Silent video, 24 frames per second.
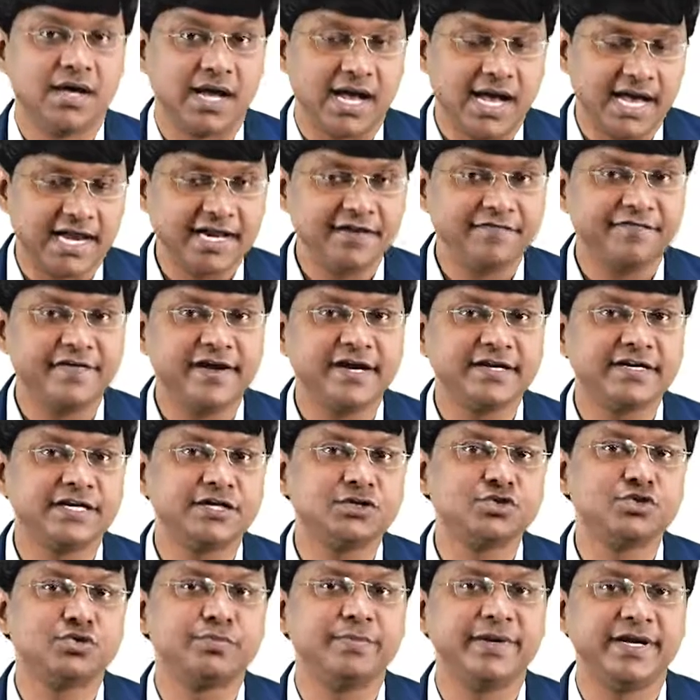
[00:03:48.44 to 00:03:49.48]
RA
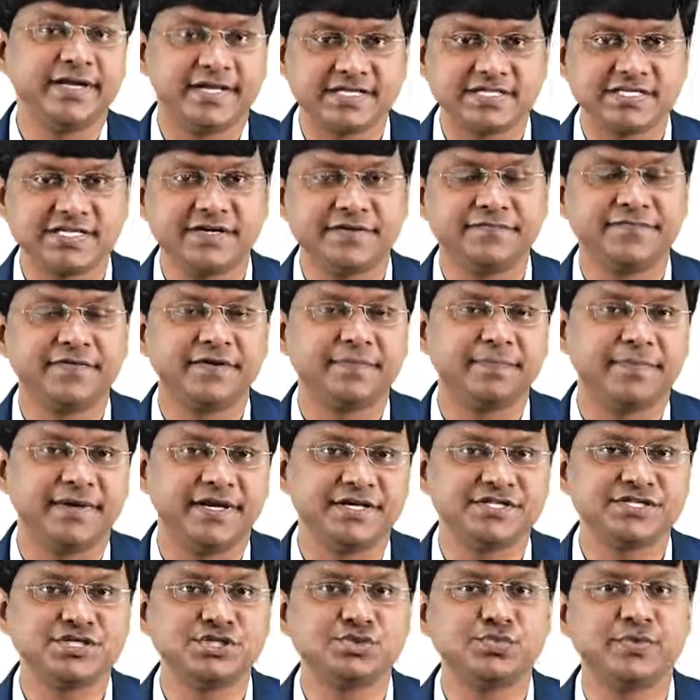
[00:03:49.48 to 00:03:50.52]
factor should be tested for
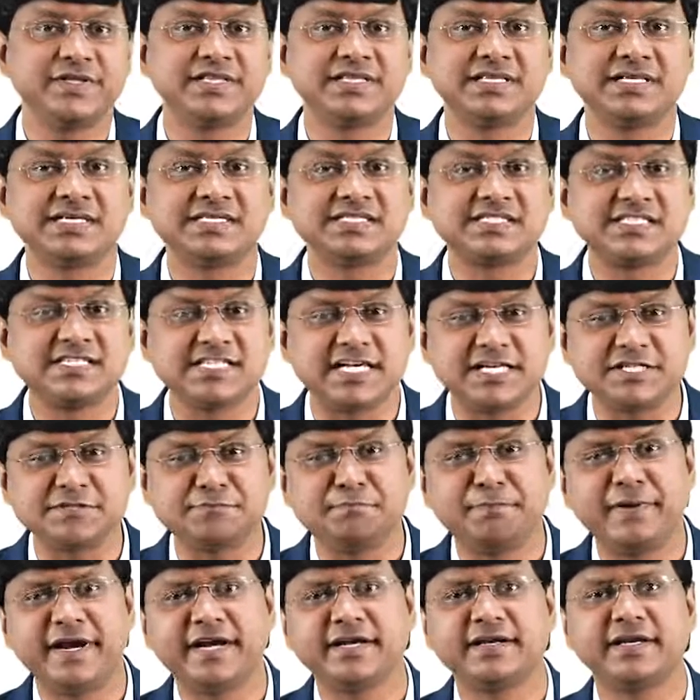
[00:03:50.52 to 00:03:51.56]
patients with
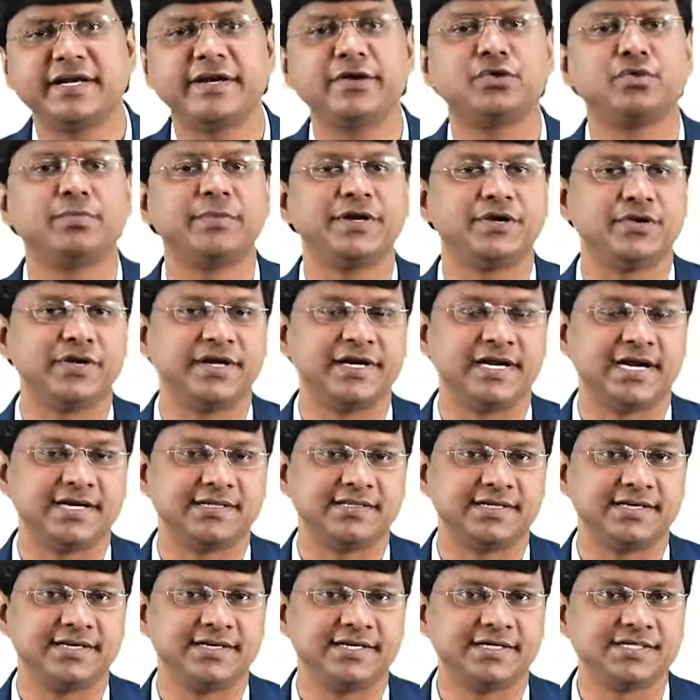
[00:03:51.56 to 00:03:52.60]
suspected rheumatoid
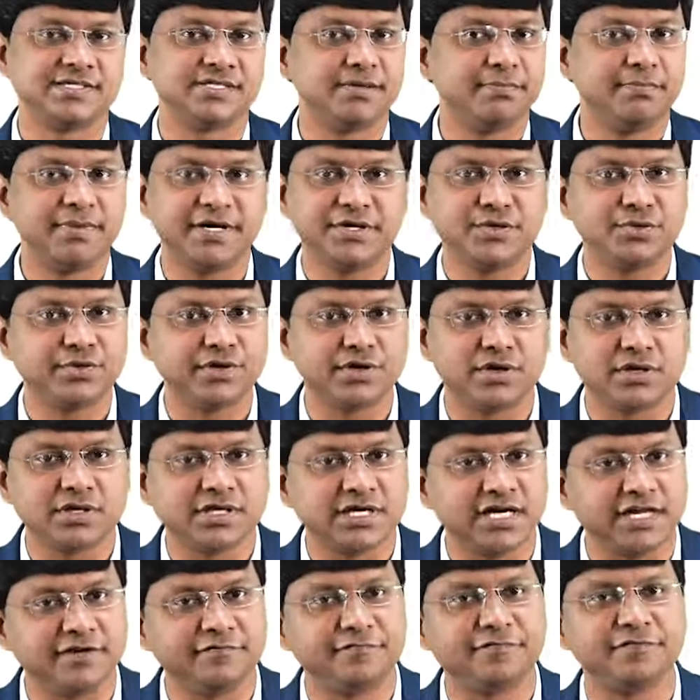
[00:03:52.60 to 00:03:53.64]
arthritis, but you
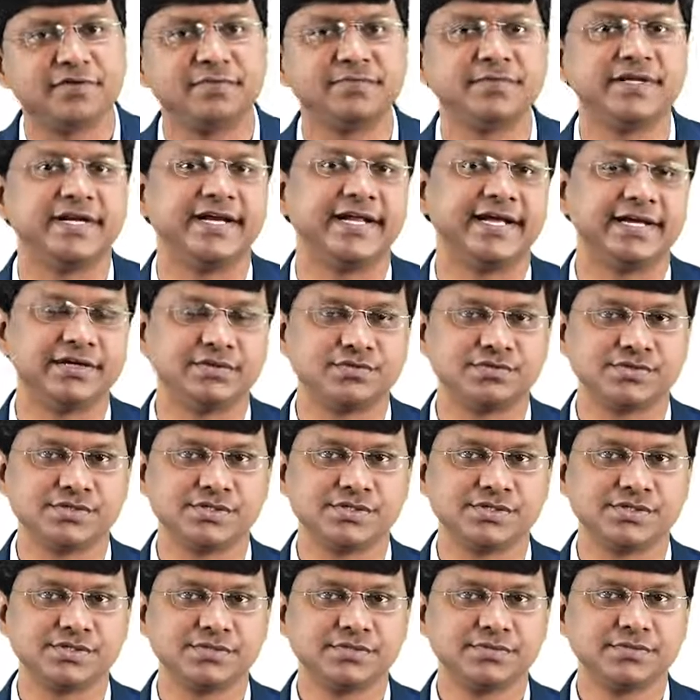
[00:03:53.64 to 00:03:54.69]
cannot confirm the
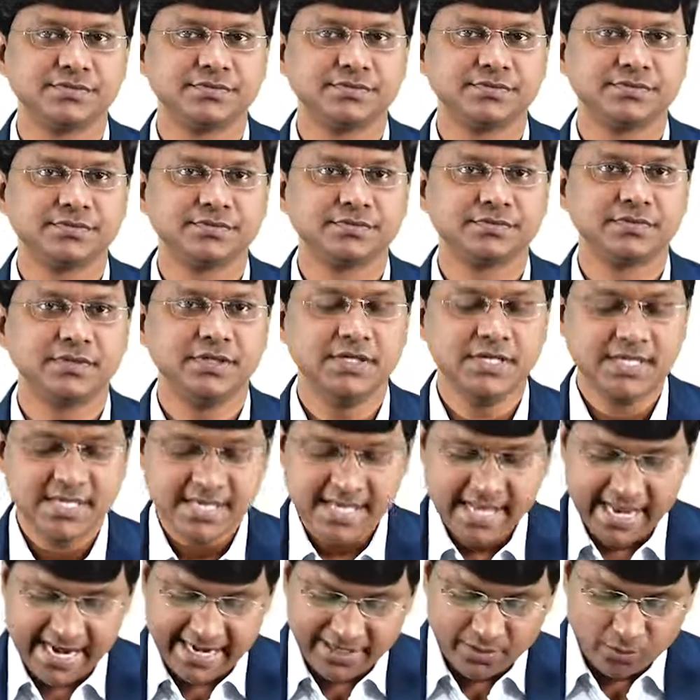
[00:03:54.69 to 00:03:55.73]
diagnosis.
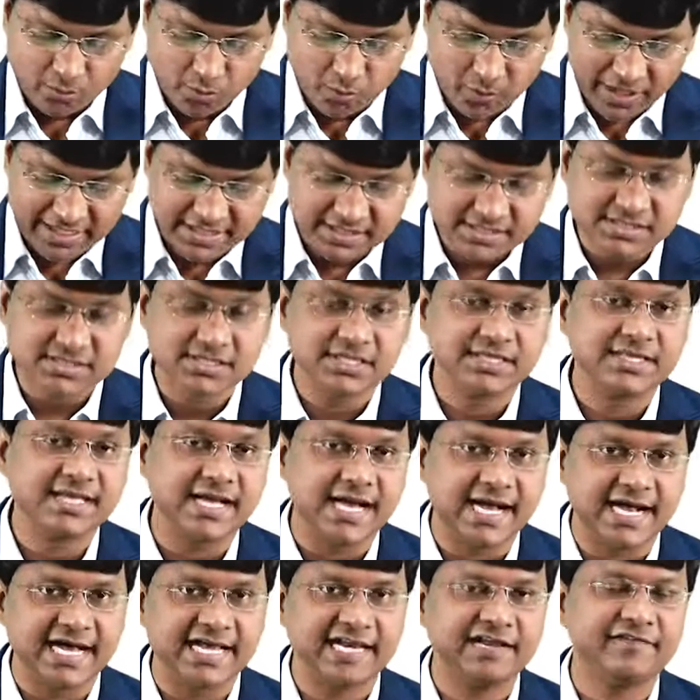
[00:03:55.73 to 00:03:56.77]
And once
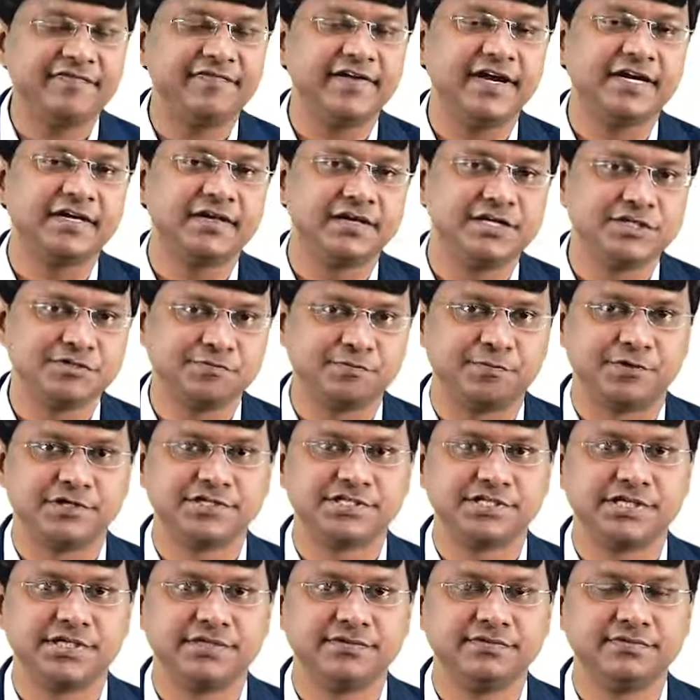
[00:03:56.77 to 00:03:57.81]
the RA factor is
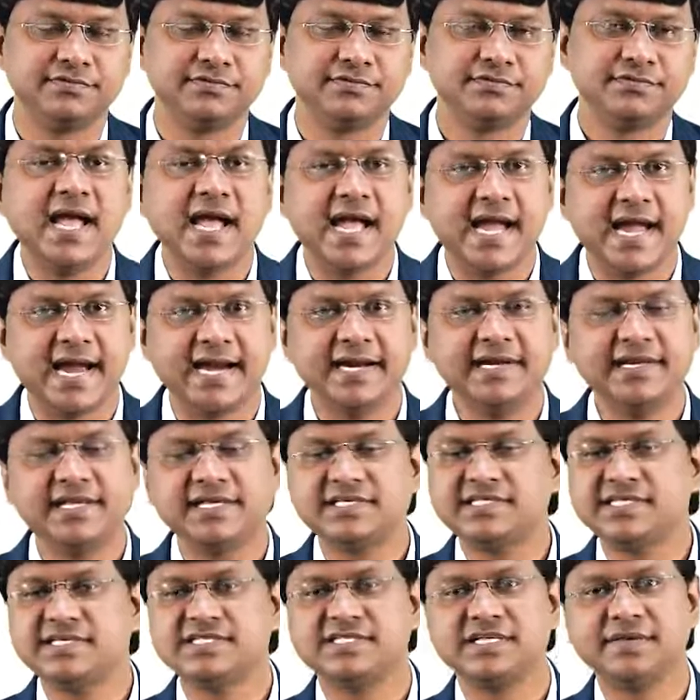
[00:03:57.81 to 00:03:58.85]
positive,
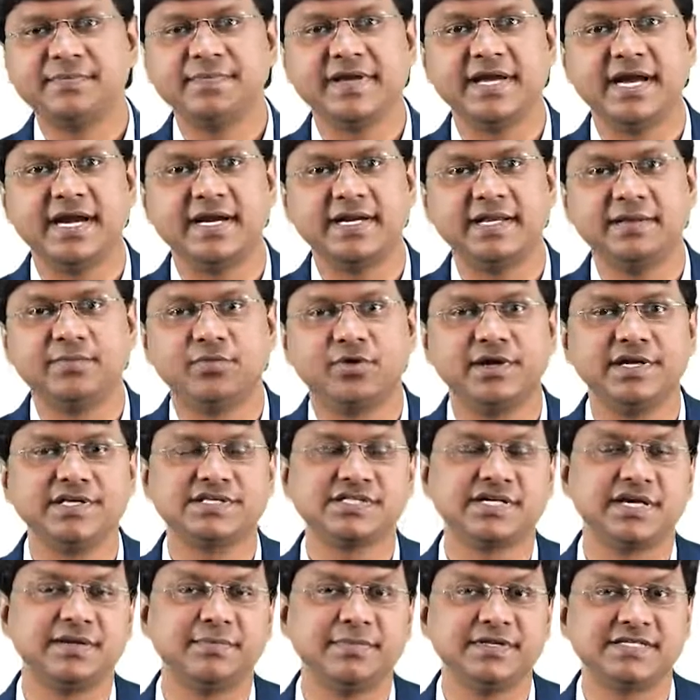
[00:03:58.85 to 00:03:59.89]
anti-CCP
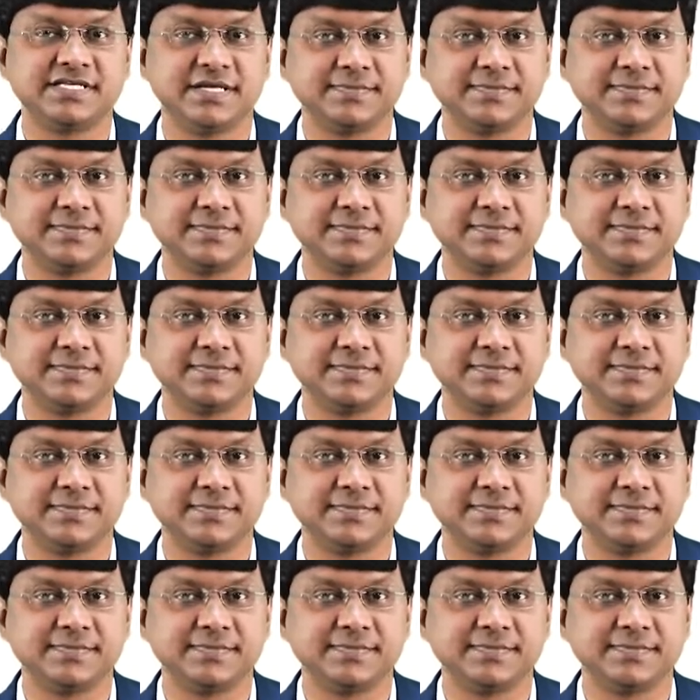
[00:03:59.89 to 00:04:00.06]
antibodies can be